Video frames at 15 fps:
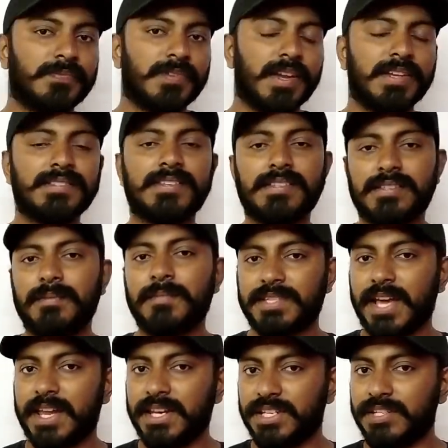In system
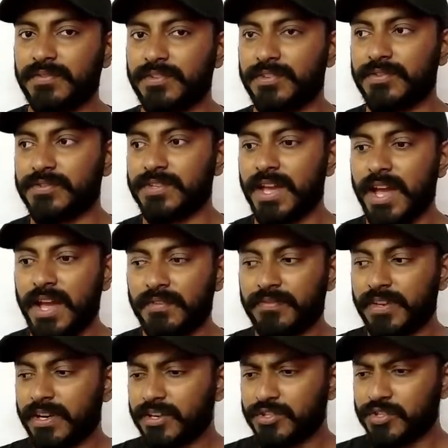design interviews,
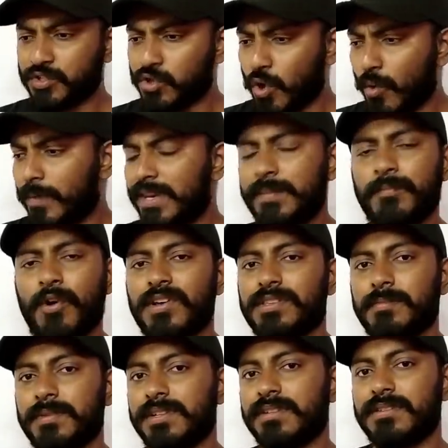there are so many
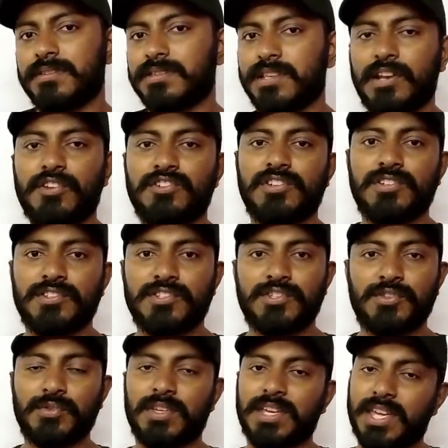possible solutions
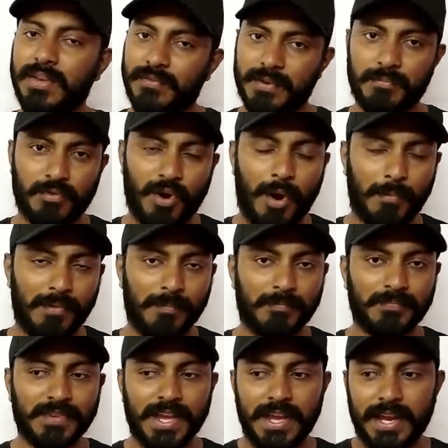to the given problem,
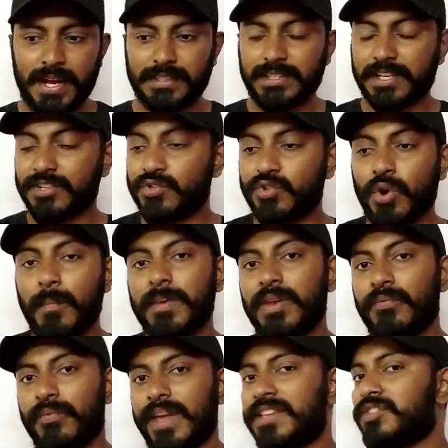and there are so many
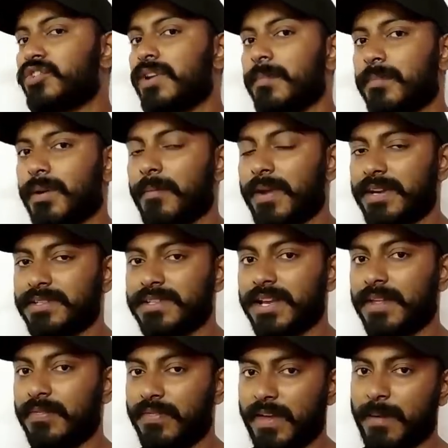ways to implement
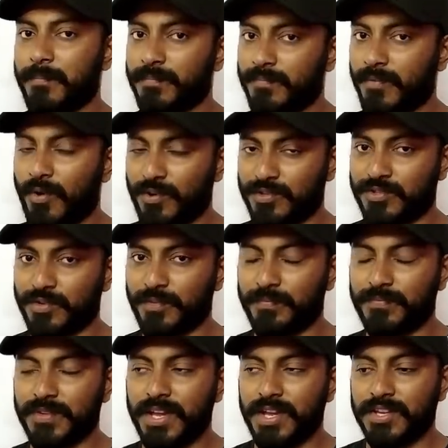them also.
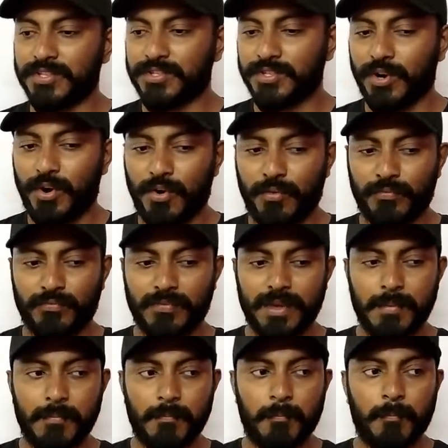So
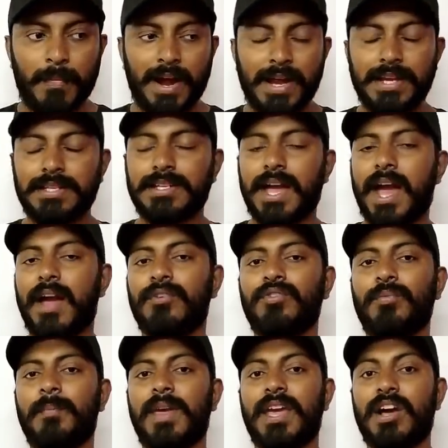we might have to
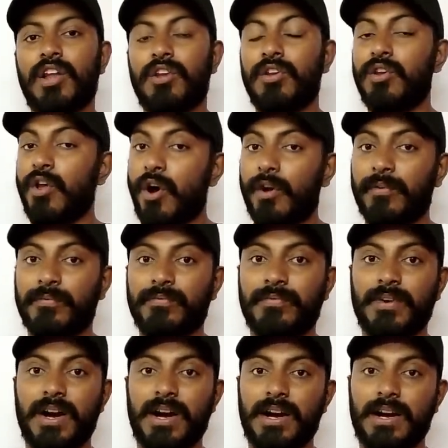make a lot
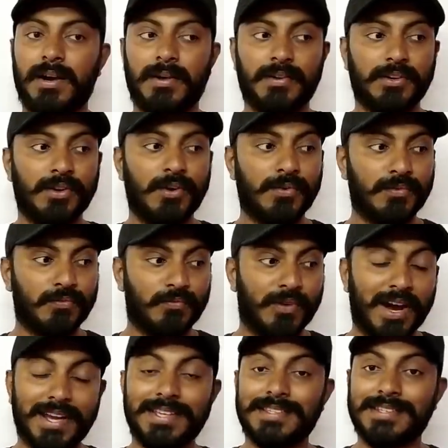of
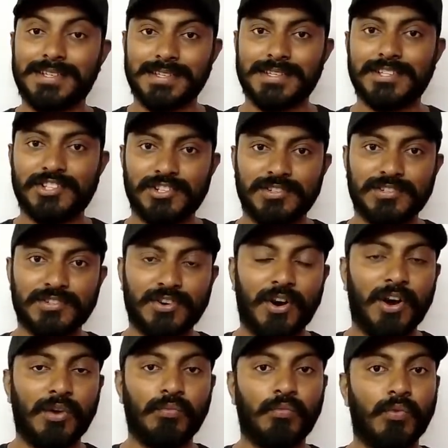wise decisions
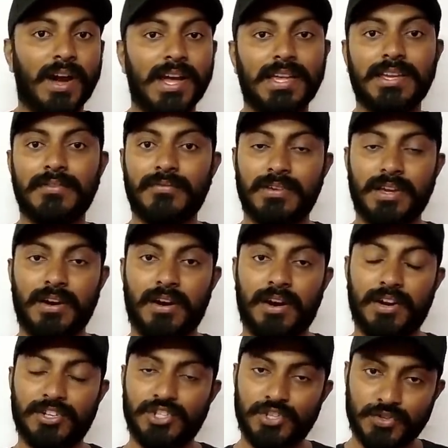on why we
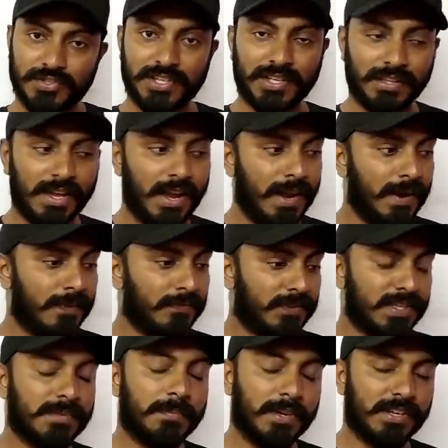are choosing
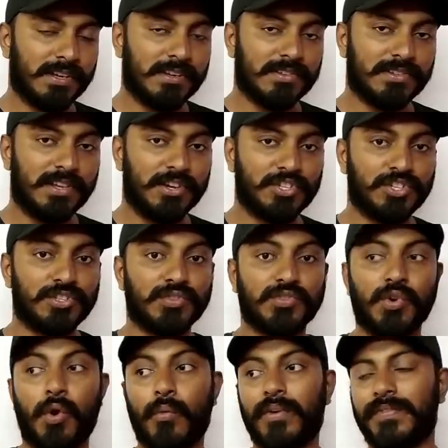this particular solutions
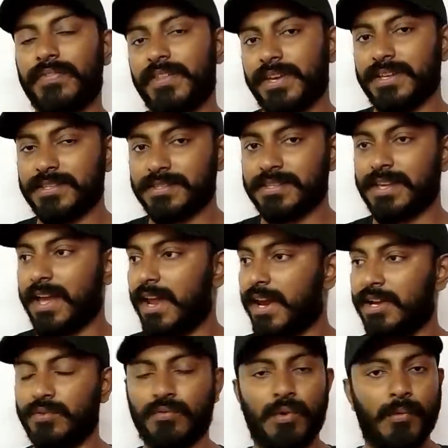over this
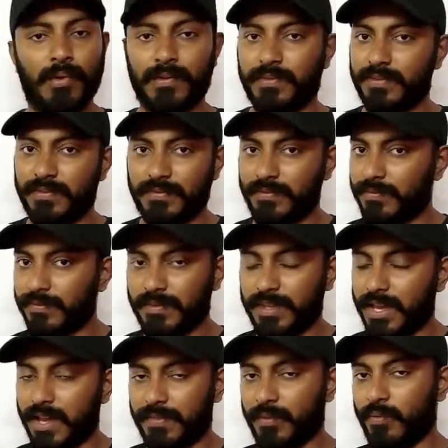and over
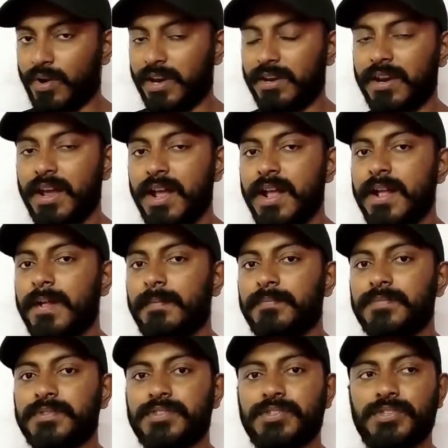the other one.
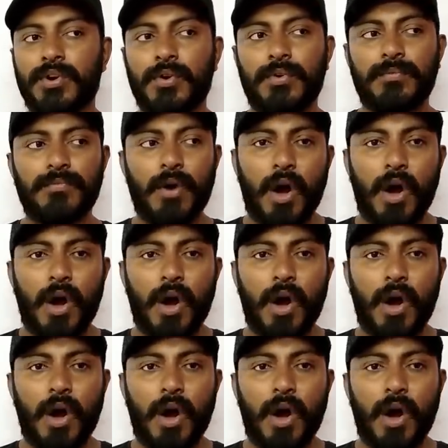So